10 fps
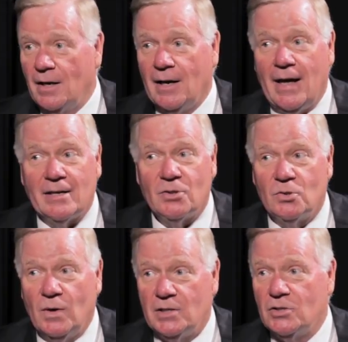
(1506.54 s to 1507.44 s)
and I ask those
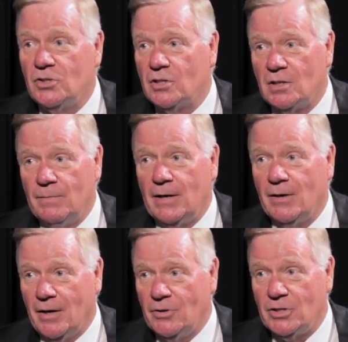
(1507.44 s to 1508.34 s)
questions just to better
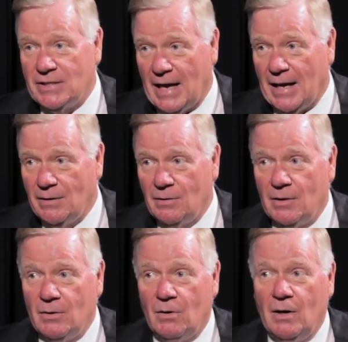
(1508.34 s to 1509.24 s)
understand
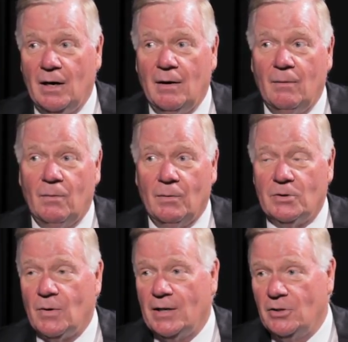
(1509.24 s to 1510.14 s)
uh, what we're
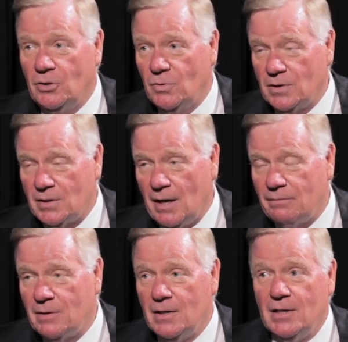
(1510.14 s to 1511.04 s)
trying to do and
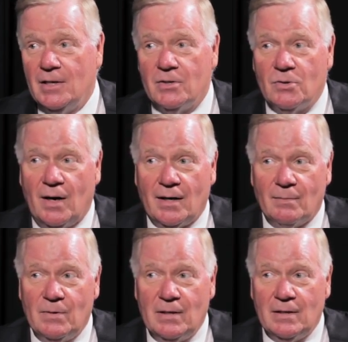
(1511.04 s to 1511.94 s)
stuff. So I
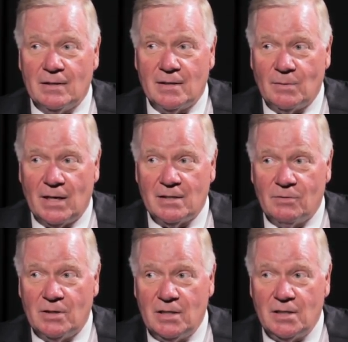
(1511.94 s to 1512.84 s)
can be, in some cases,
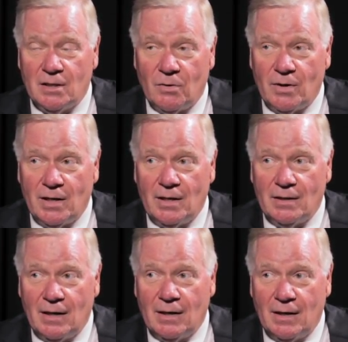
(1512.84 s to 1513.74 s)
very detail oriented
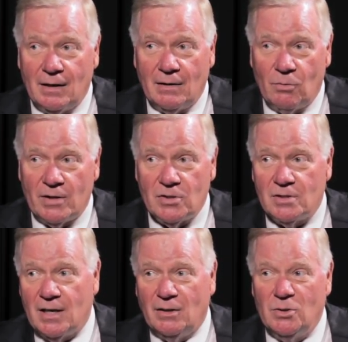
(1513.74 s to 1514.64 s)
and, and, and
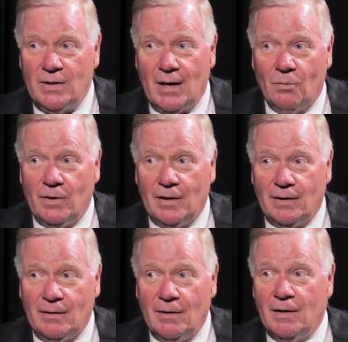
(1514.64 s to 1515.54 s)
questions, and I'll do that
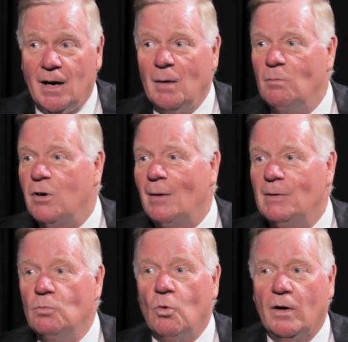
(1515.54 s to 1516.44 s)
when I'm probably
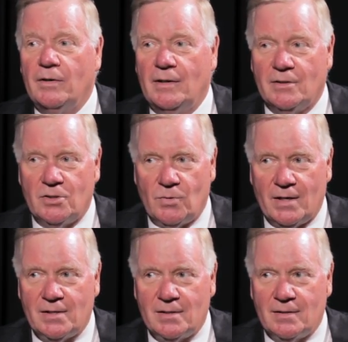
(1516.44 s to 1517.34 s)
more in
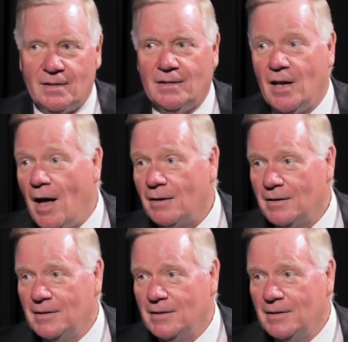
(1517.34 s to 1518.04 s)
stress than not.